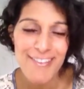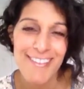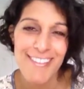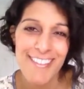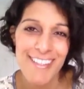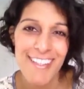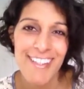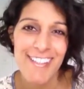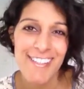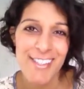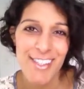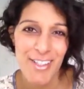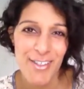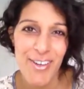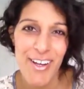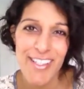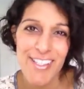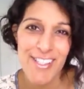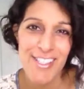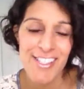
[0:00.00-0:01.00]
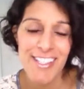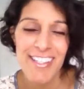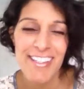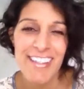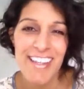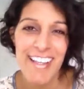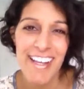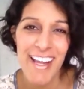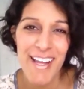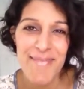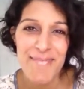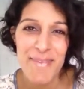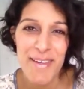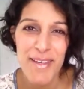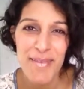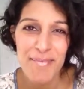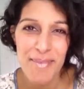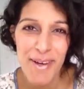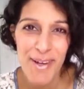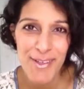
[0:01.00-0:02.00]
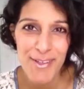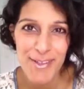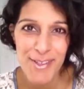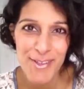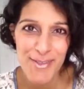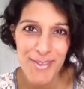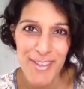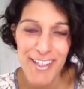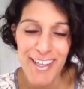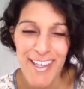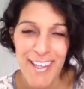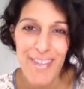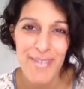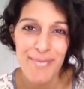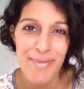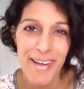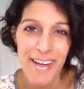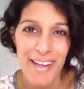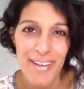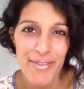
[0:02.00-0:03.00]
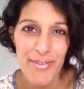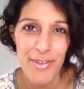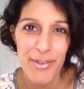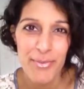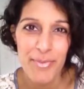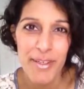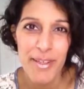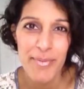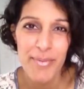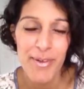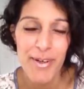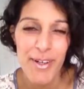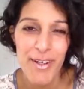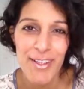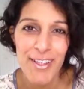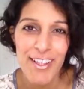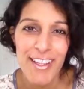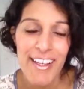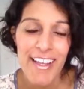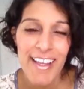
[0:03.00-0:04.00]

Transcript: Is the question that I'm being posed with by a few people.